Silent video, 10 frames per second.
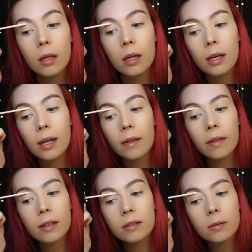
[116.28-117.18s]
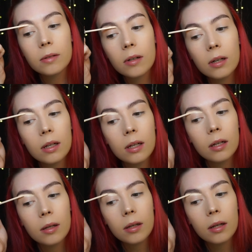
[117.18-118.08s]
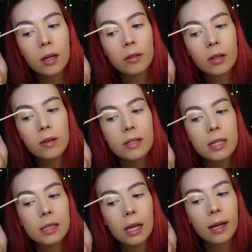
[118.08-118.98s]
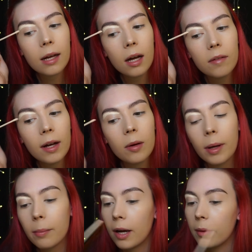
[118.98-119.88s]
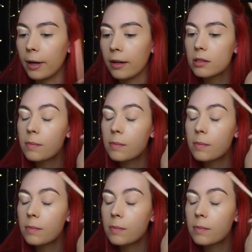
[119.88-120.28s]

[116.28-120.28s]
And now I'll use it to like carve out my eyebrows,